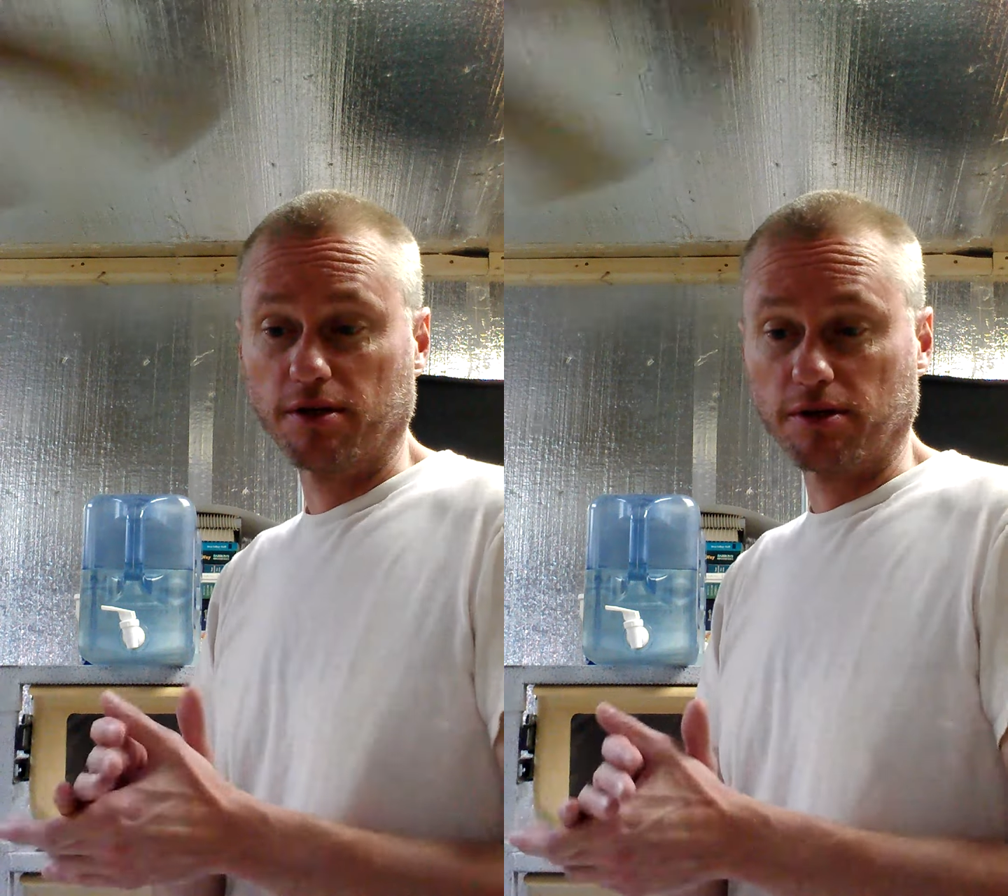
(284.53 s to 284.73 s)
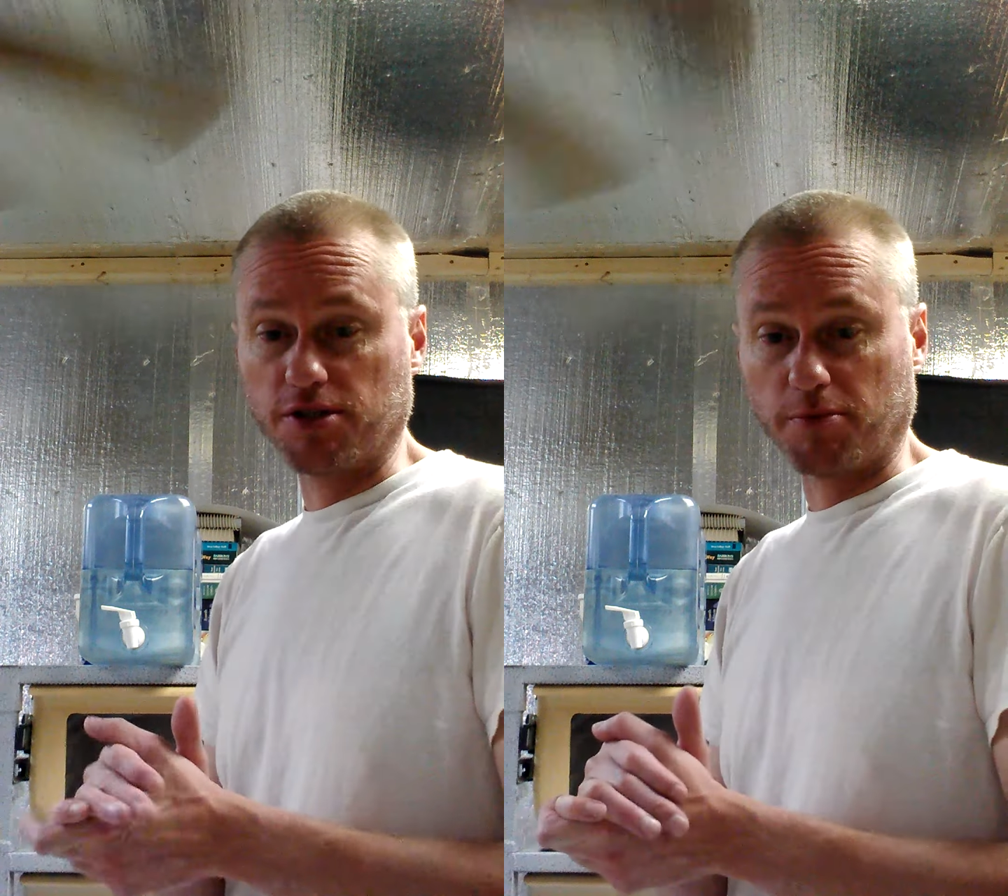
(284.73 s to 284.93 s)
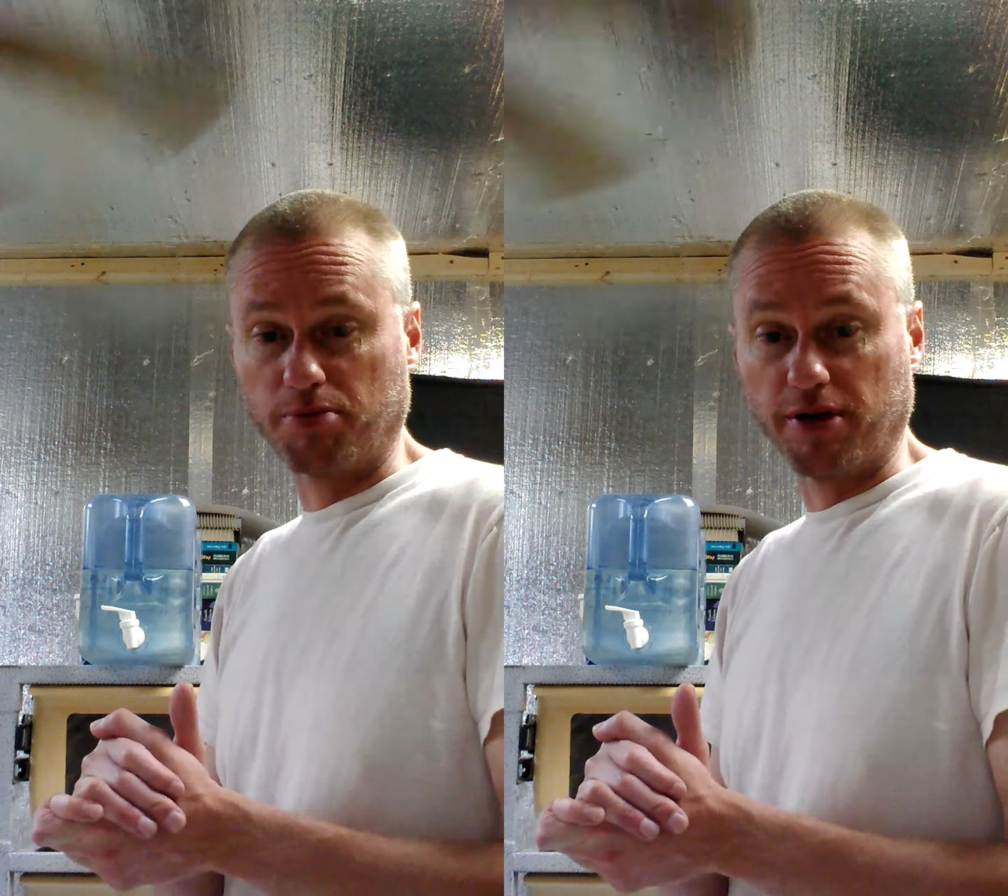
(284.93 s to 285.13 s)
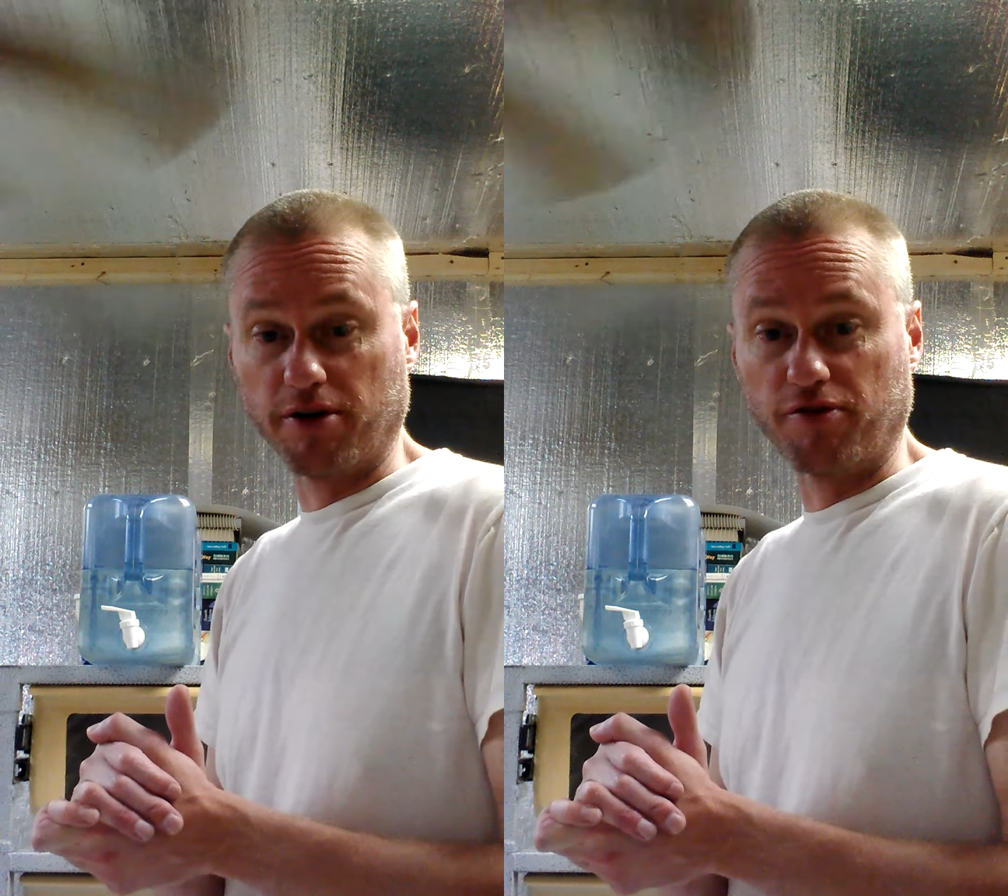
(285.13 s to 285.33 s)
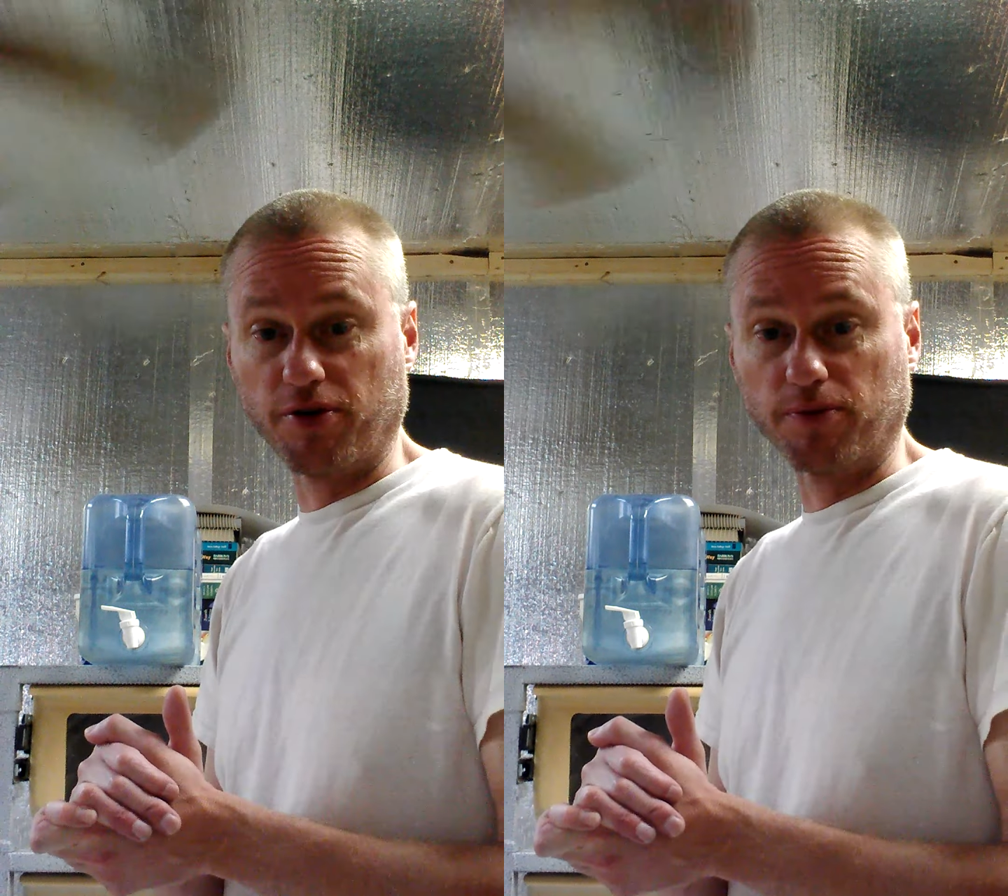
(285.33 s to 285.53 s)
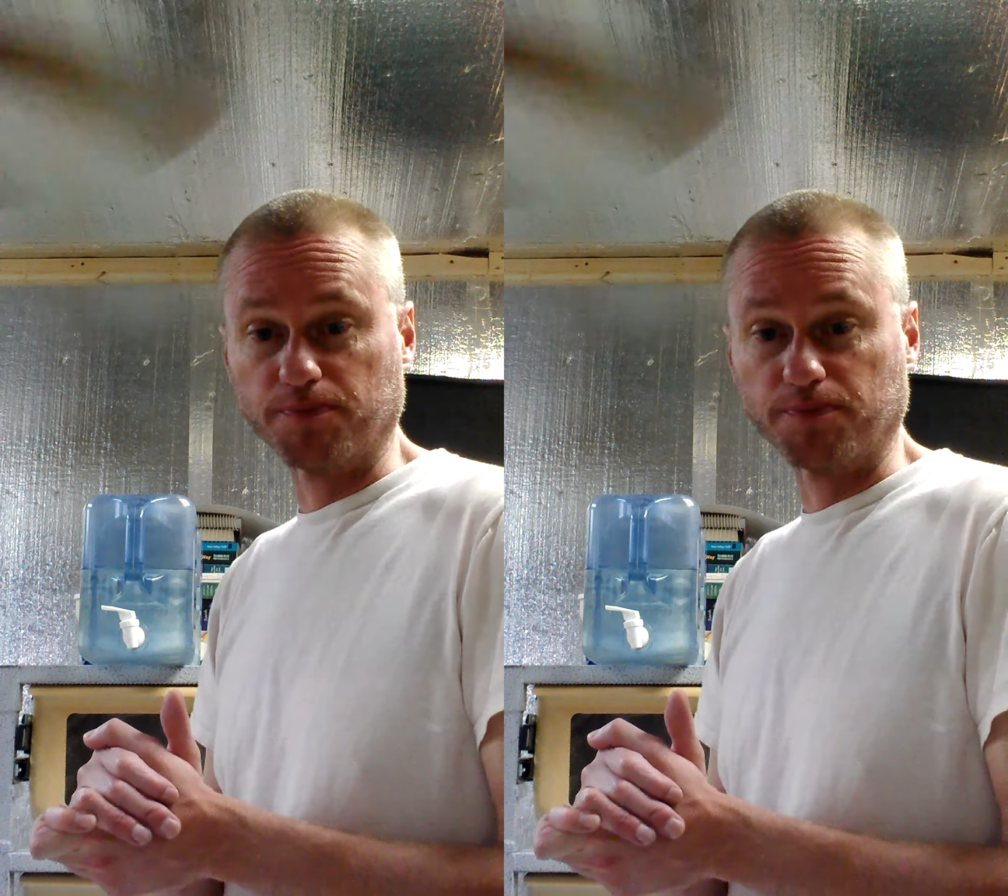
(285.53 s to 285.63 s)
some peer review